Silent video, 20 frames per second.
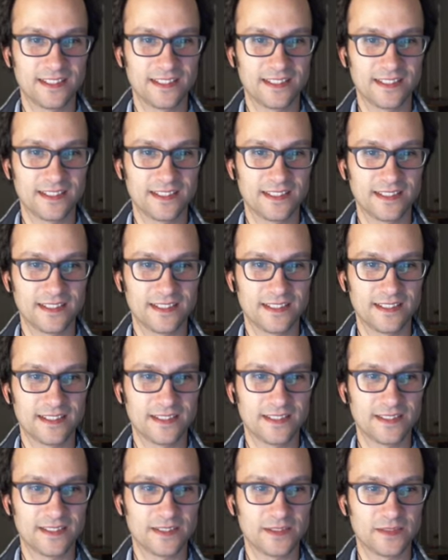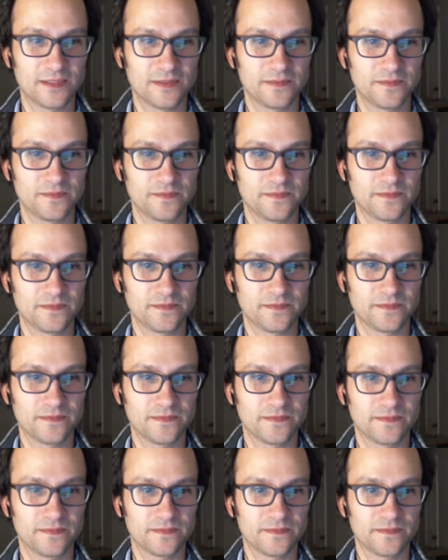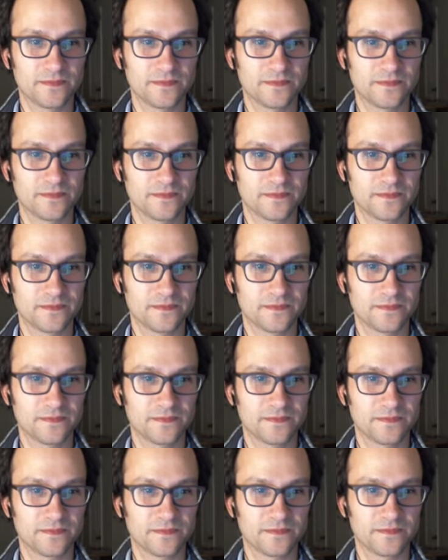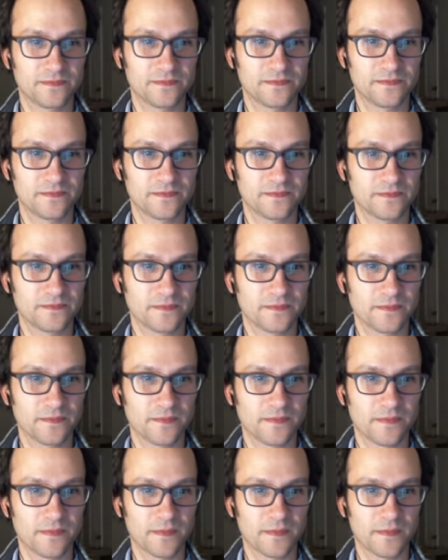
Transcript: This person isn't speaking.